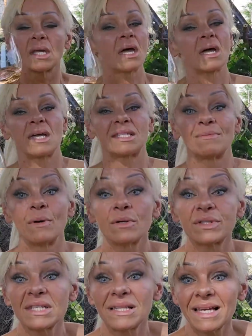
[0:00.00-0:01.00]
It's
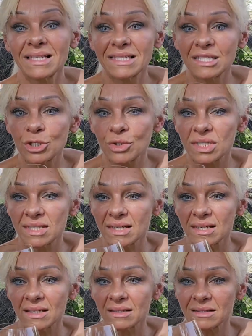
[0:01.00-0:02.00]
mostly like
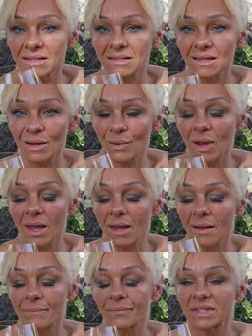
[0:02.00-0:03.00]
citrusy. So,
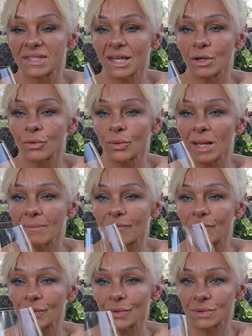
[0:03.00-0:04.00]
it's like
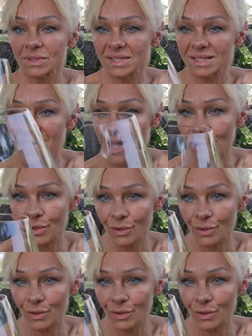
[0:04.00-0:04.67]
grapefruit. You see how